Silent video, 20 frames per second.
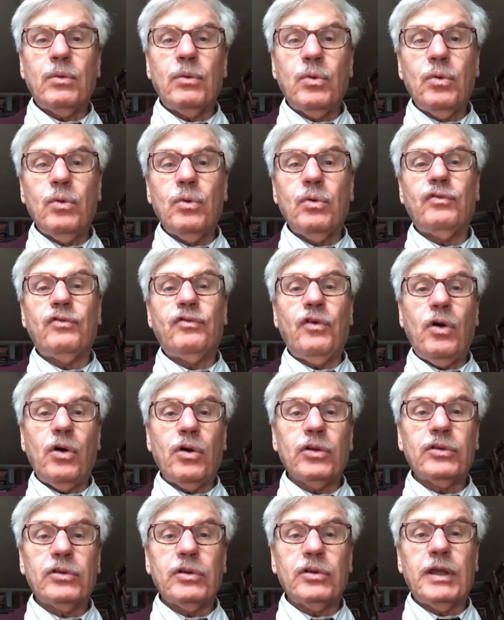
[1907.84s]
who
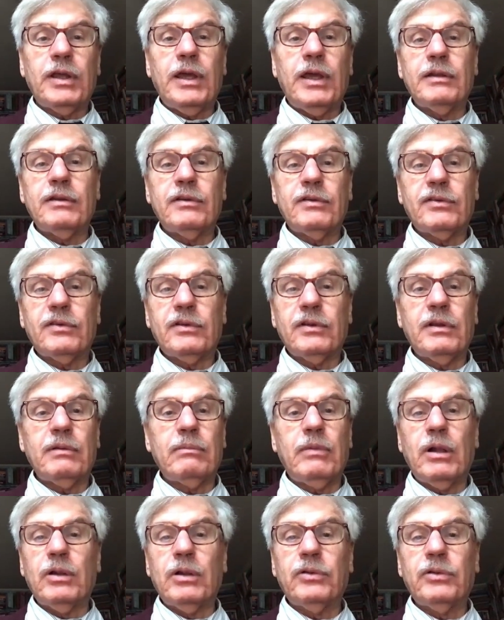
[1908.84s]
fought against a
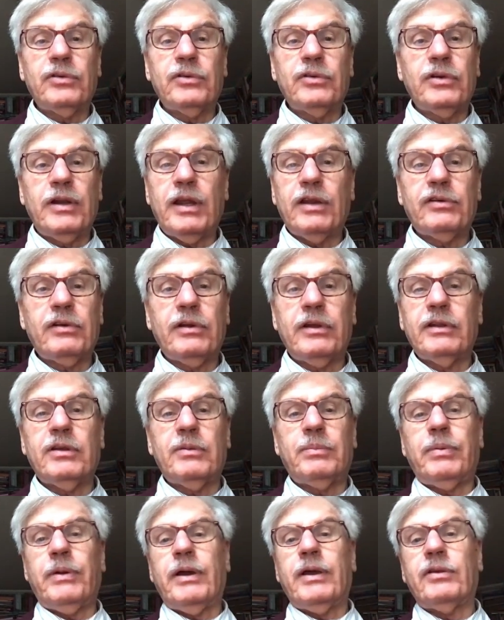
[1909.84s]
multinational
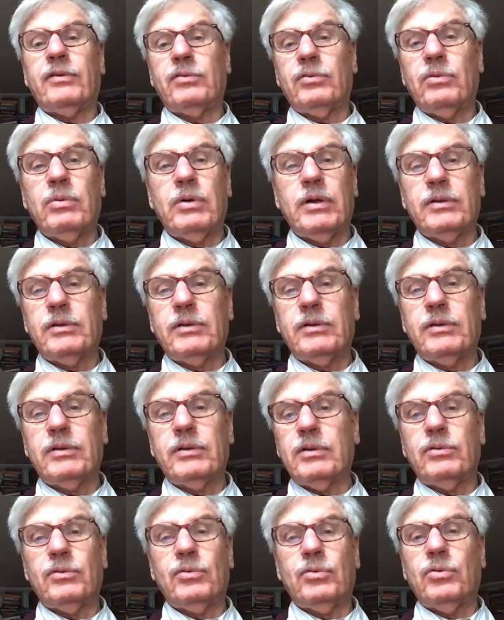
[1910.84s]
enterprise who
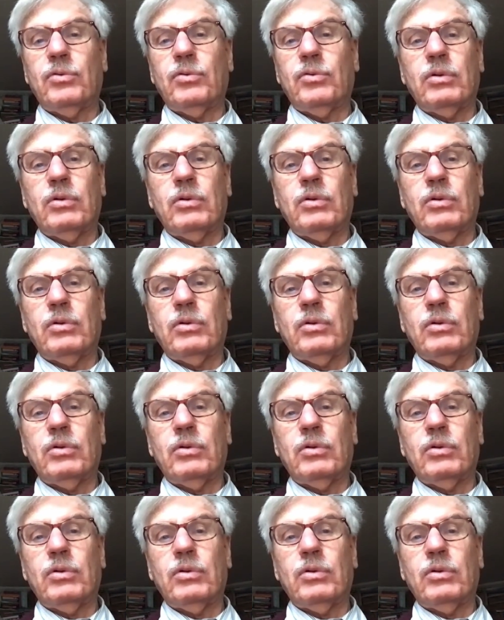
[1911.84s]
wanted to